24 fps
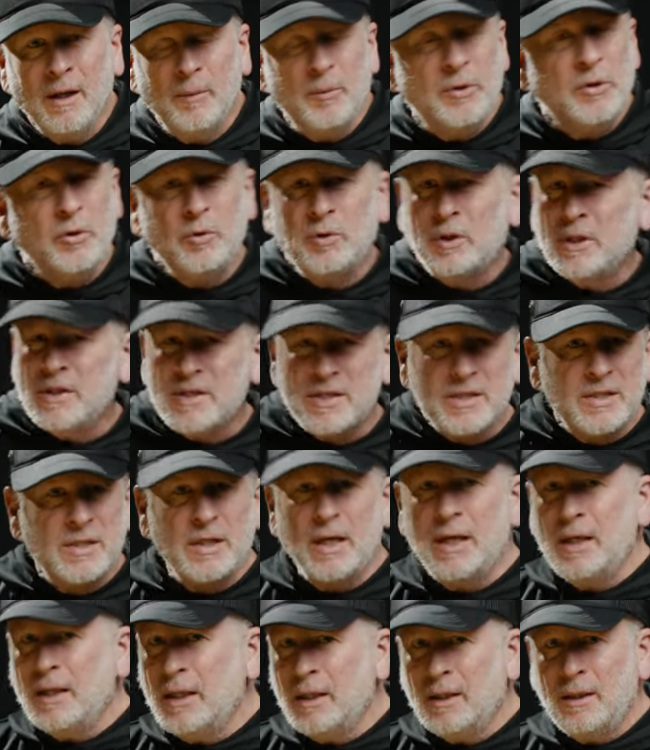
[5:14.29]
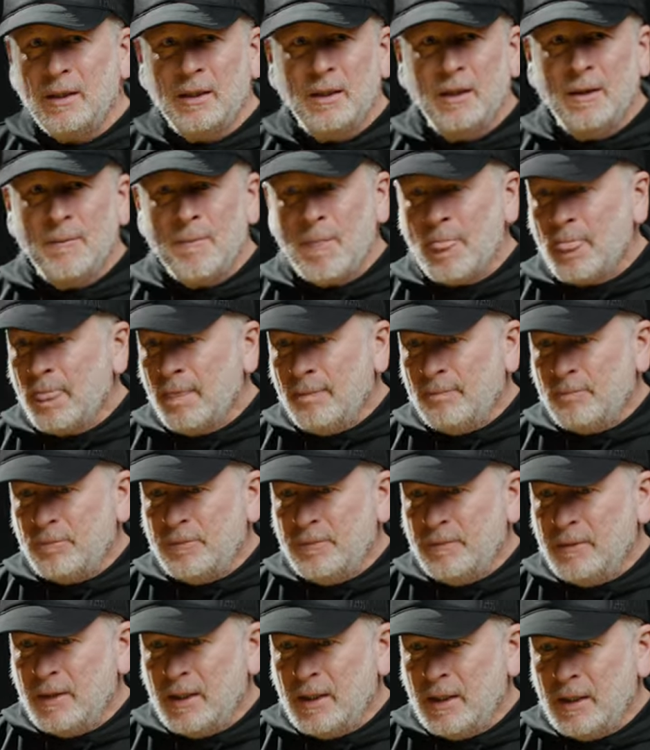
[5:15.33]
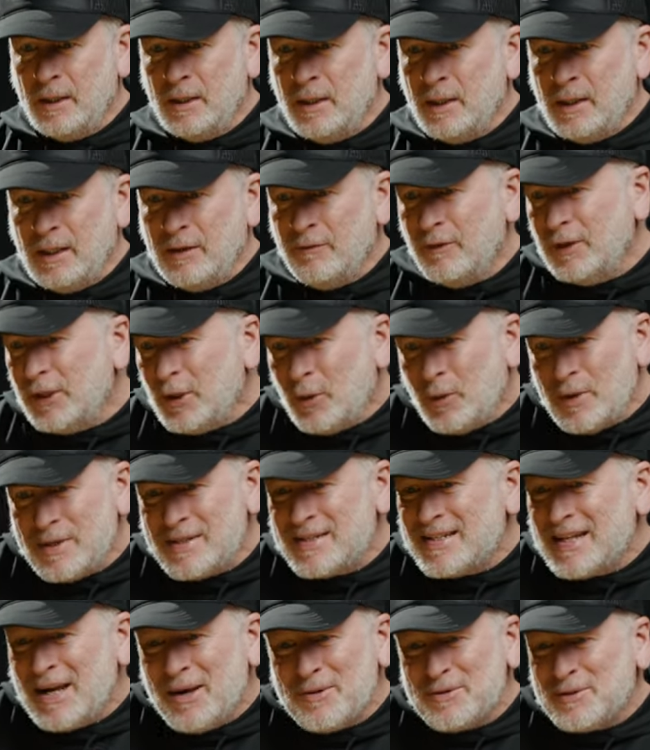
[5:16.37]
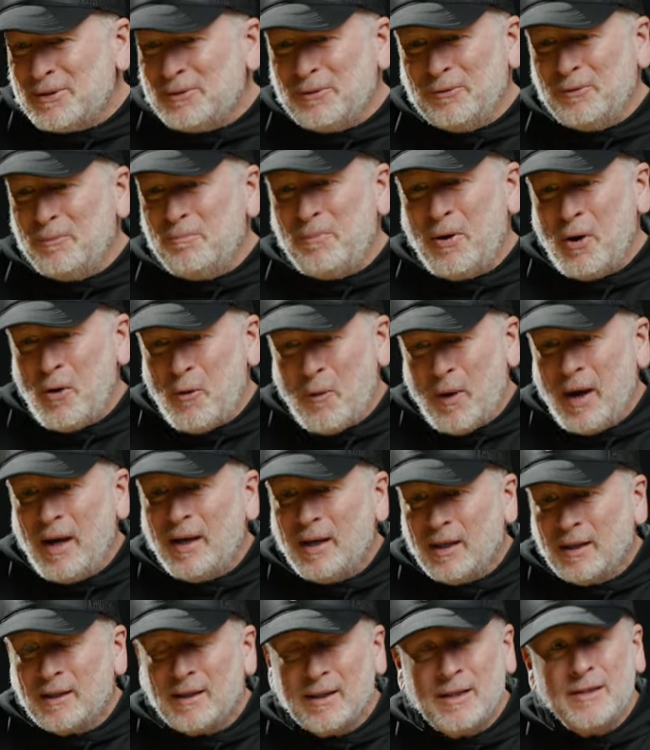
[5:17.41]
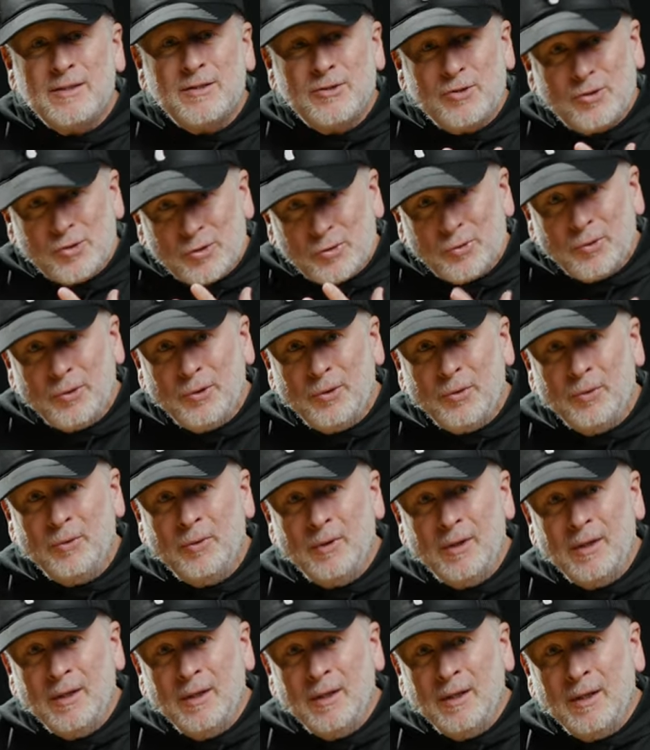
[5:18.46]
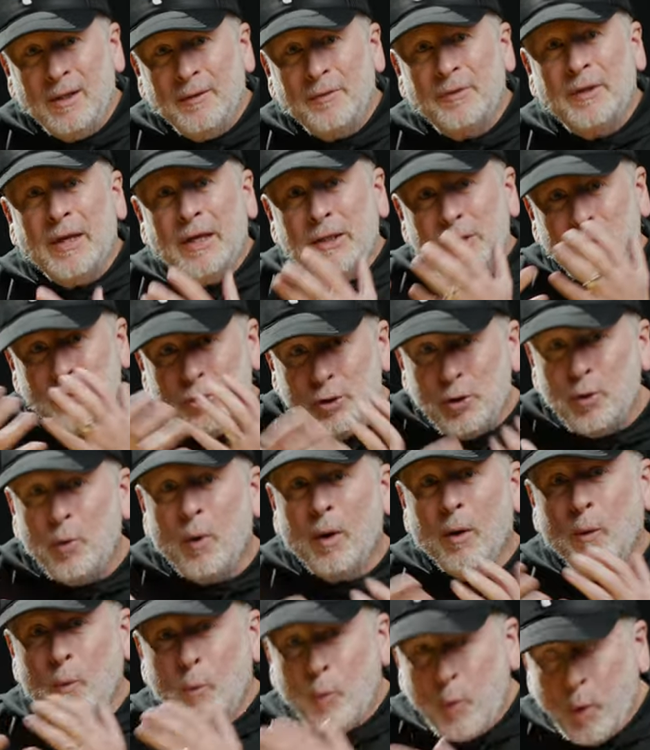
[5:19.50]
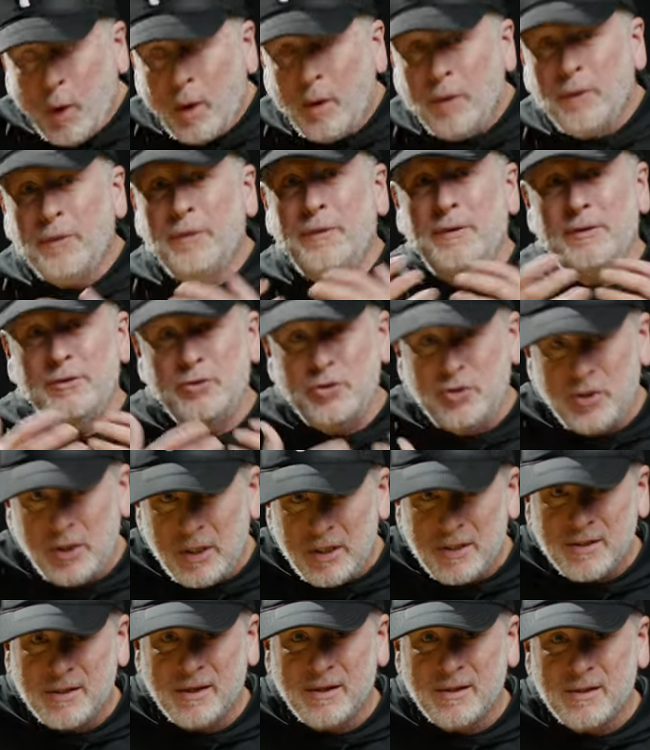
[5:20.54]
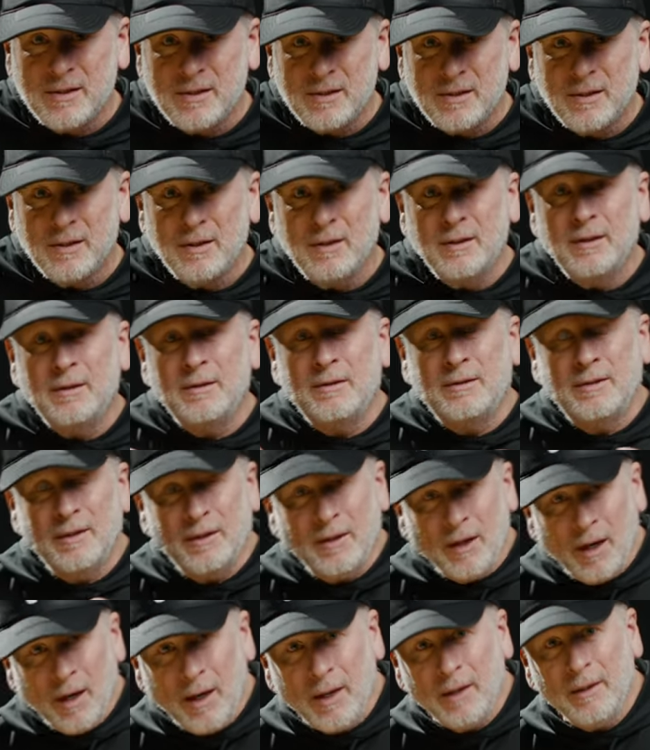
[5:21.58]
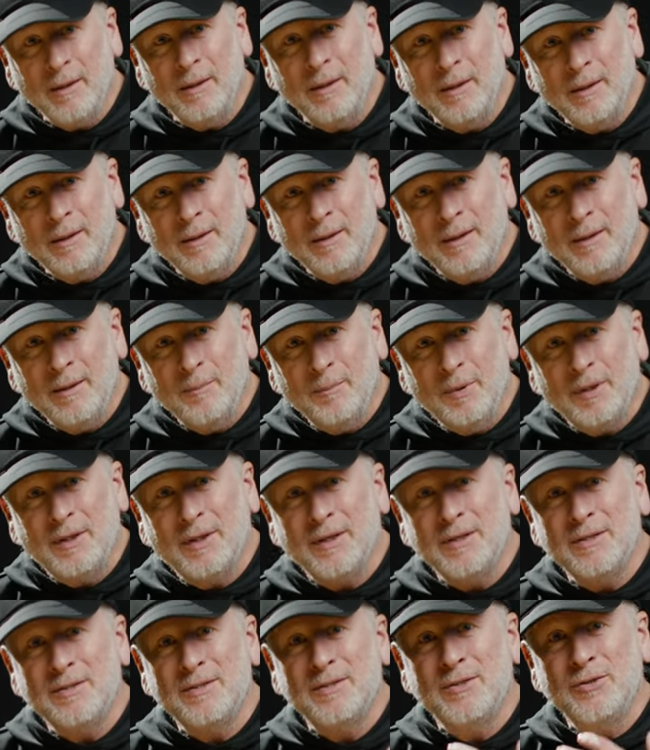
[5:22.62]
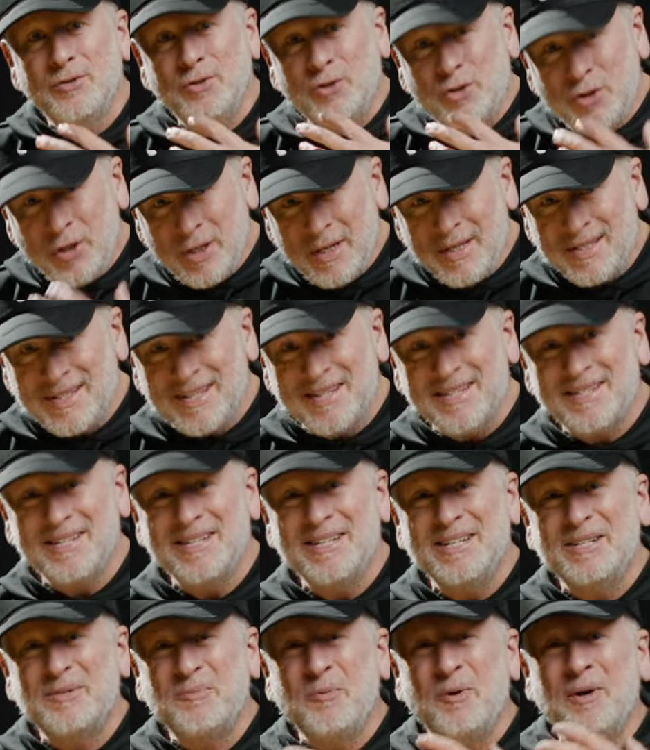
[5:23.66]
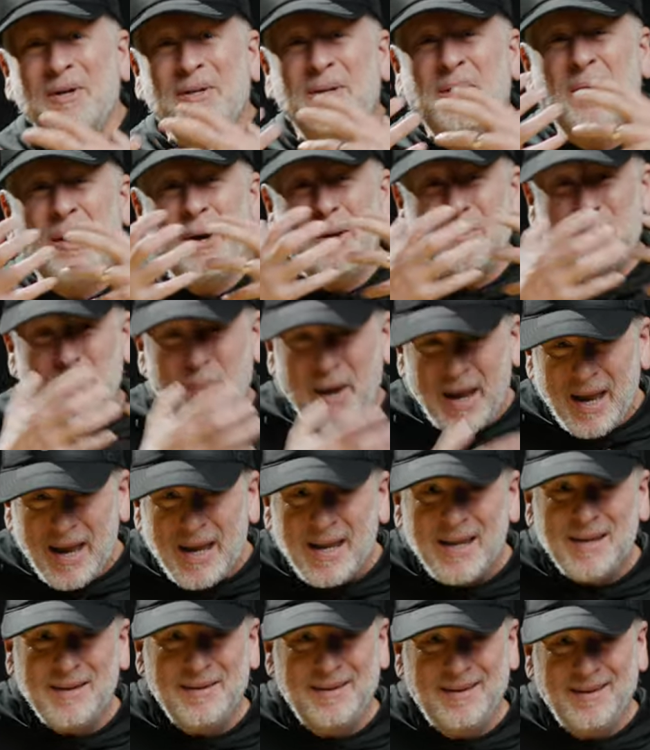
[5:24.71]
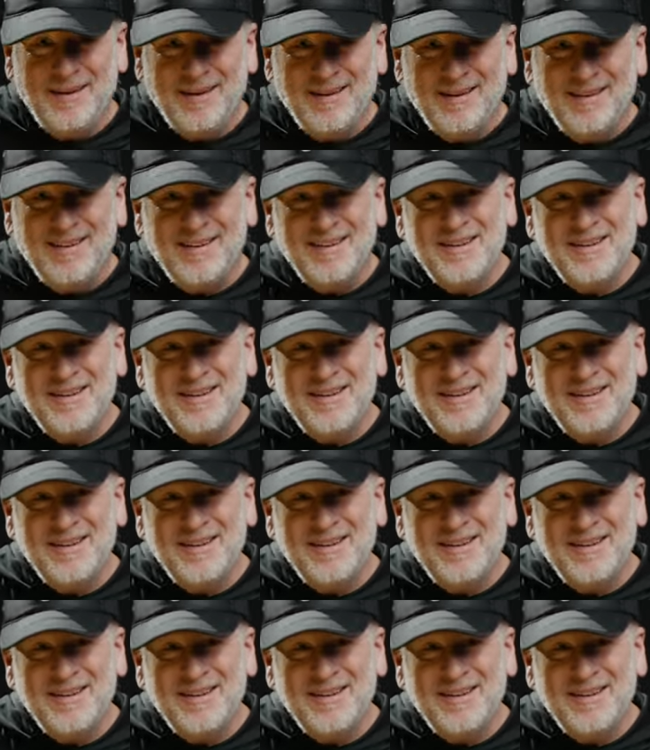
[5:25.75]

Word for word: I mean, you can say it, and even though it sounds a little poetic, it's true that you are worth Jesus to God because Jesus is what God paid